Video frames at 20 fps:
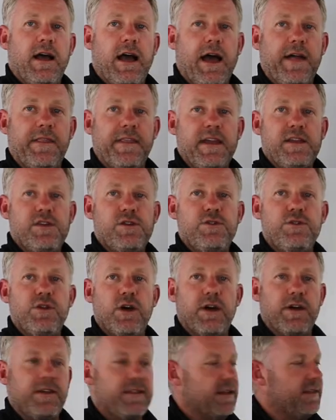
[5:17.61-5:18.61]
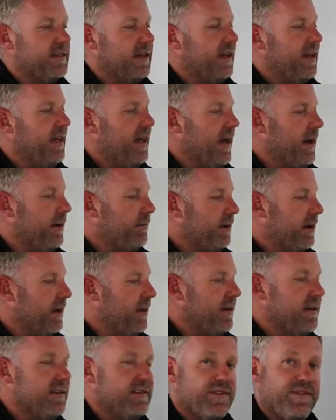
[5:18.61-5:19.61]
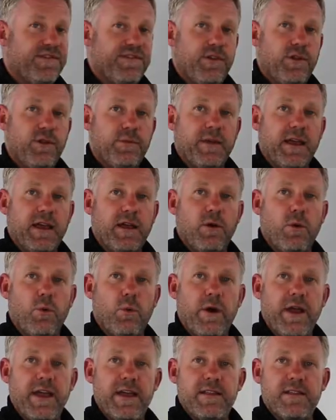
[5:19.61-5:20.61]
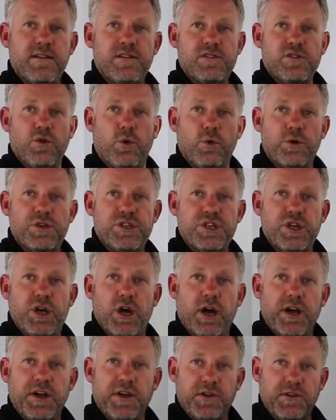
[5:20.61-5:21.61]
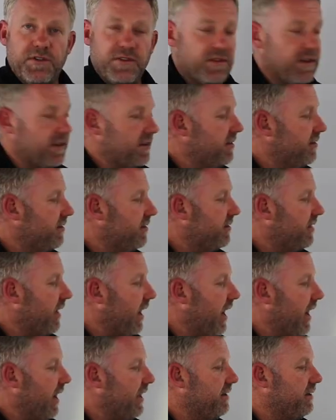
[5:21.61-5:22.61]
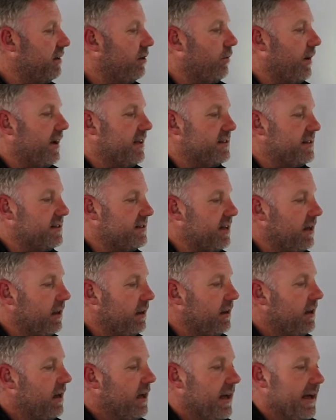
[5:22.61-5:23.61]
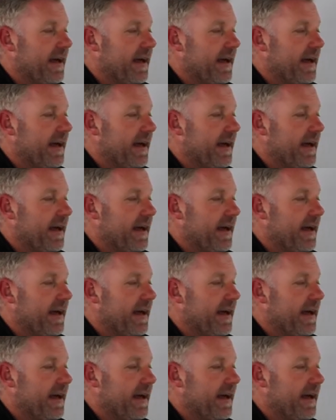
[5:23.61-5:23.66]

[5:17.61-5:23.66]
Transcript: And then you know that the camera is filming where the torch goes. So this is the ideal way to tell.